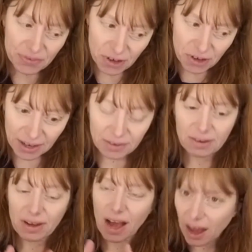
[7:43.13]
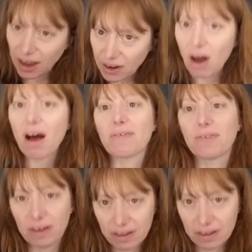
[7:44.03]
try to cut off
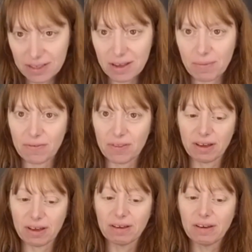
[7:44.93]
some of the